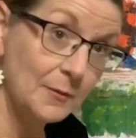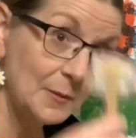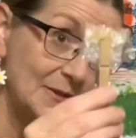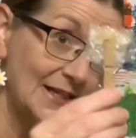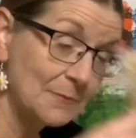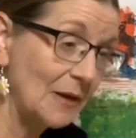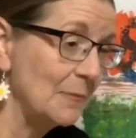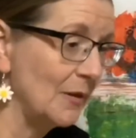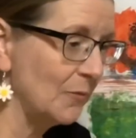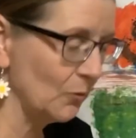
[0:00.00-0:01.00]
And take my
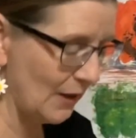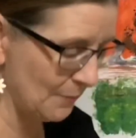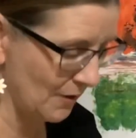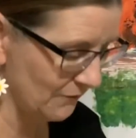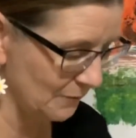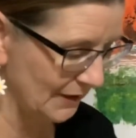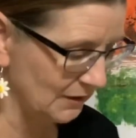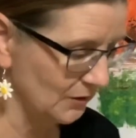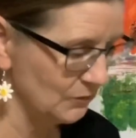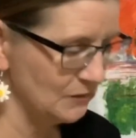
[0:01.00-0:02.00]
bubble wrap off of my
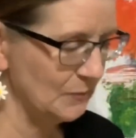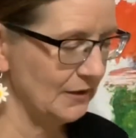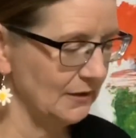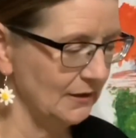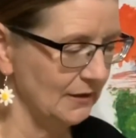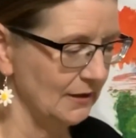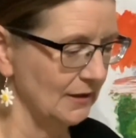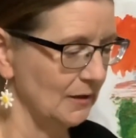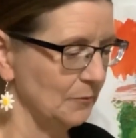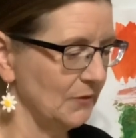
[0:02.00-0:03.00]
clothespin
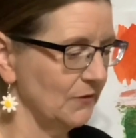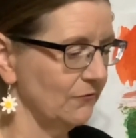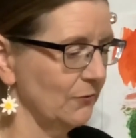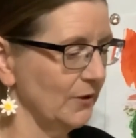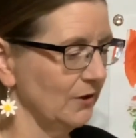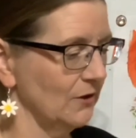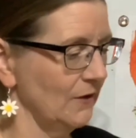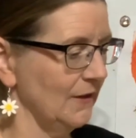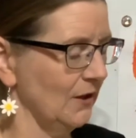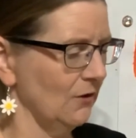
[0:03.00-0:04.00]
and put the foil on
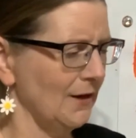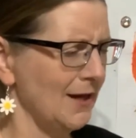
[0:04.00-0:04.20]
there.